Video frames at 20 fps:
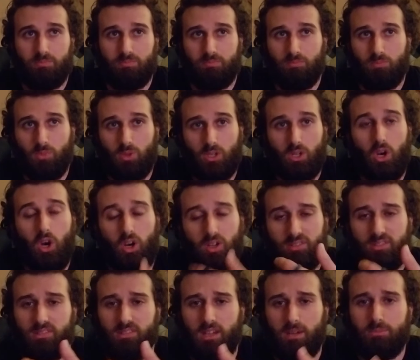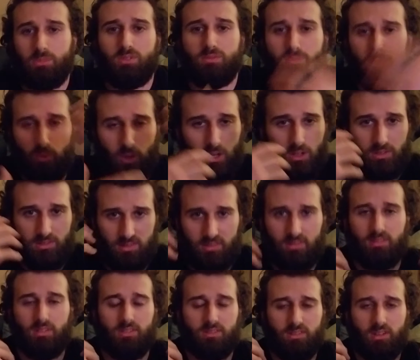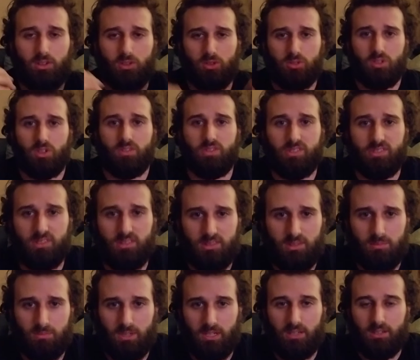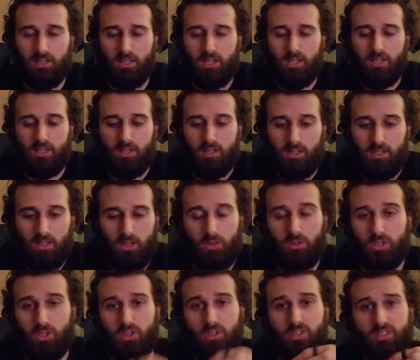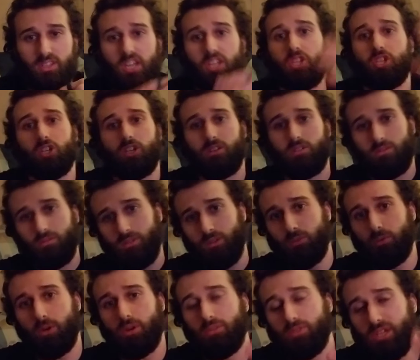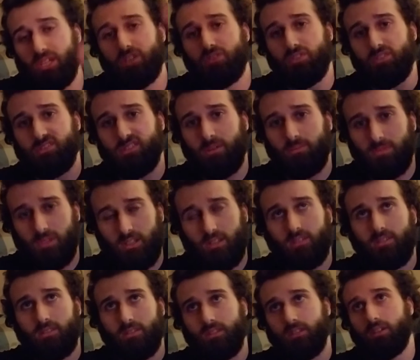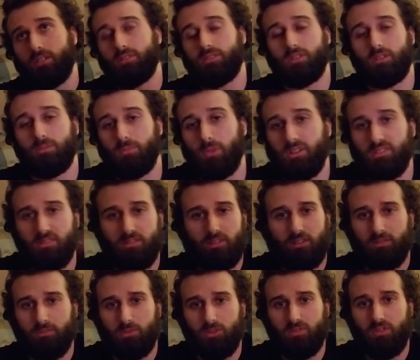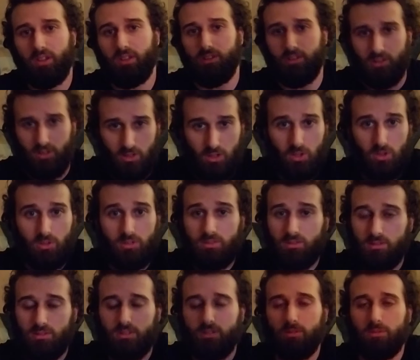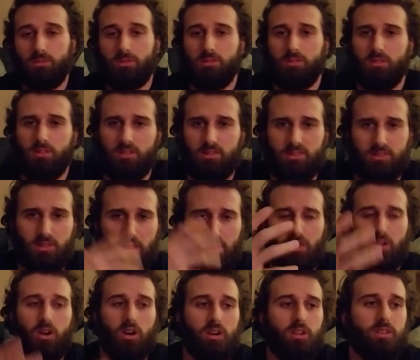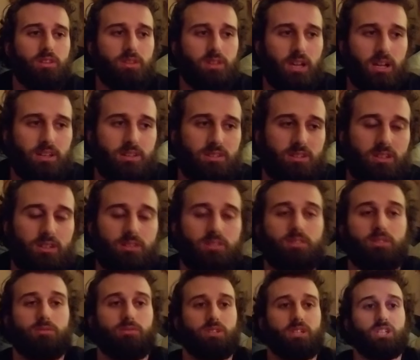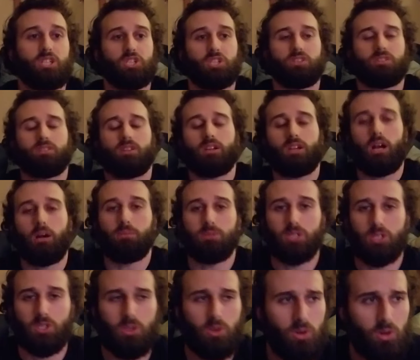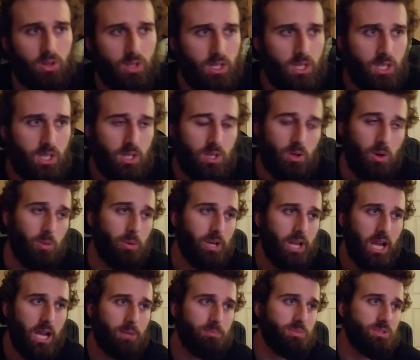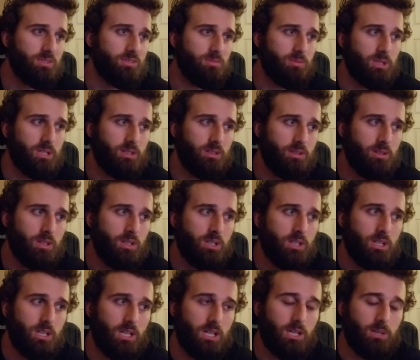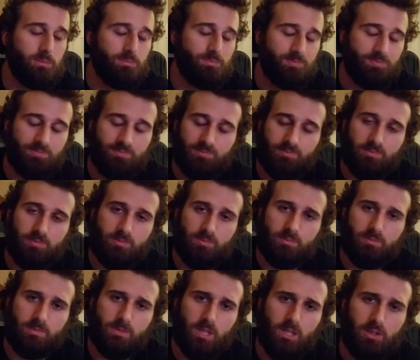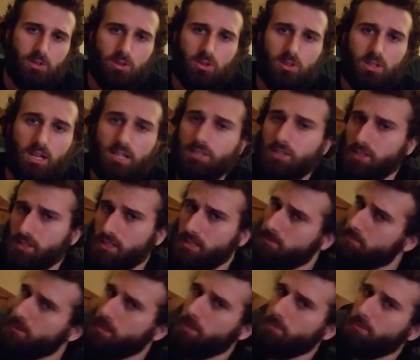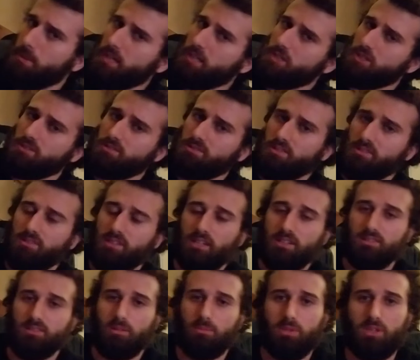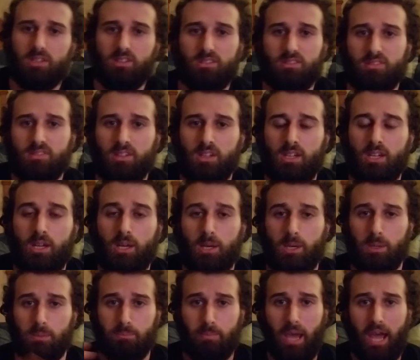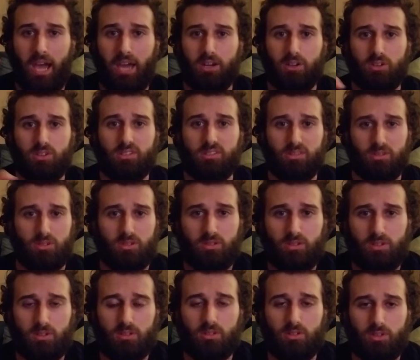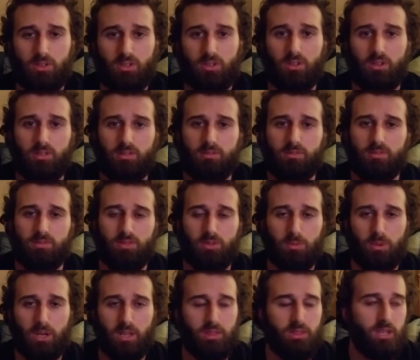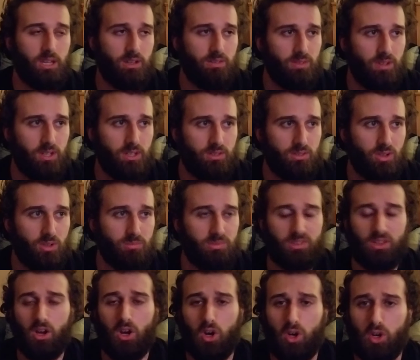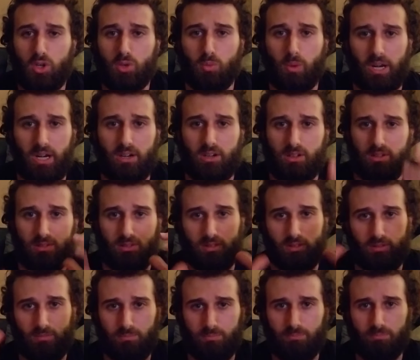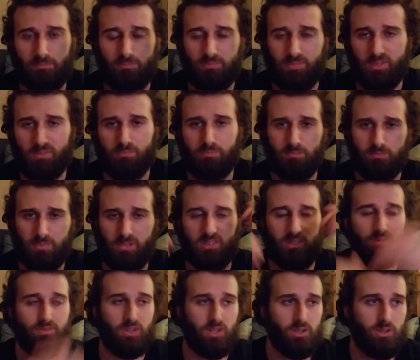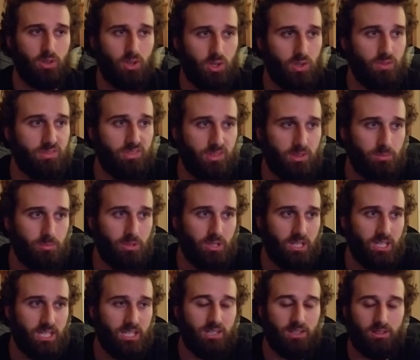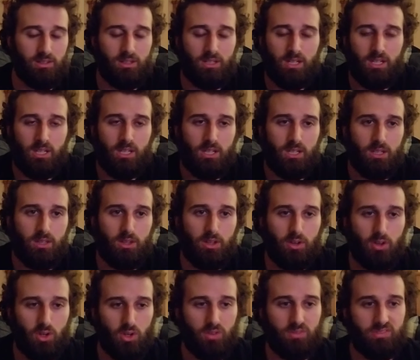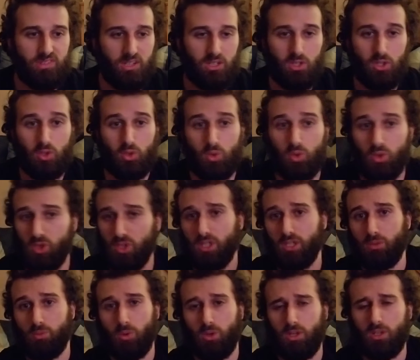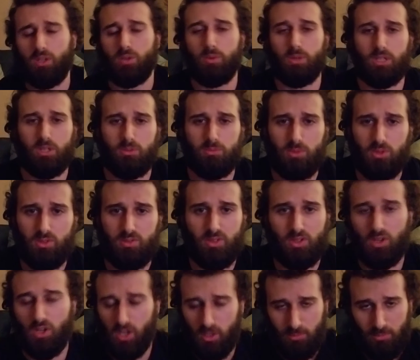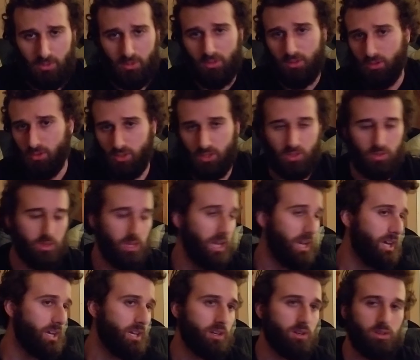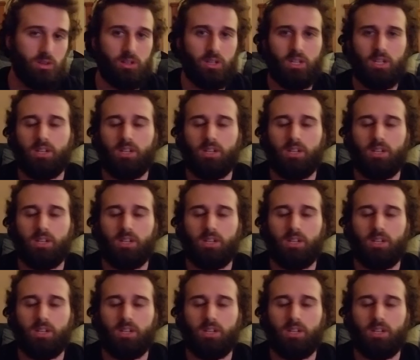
what causes that movement? Well, it's the central nervous system that, your intention, and you want to reach for something. The muscle don't move on their own. There's the thought, the idea to accomplish a goal. Well, what happens when in neurologically impaired patients is that some of these patterns, or if you want to think of it in terms of the hardware, the specific nerves in the brain, and the nerves that usually work when you move your arm or your leg, or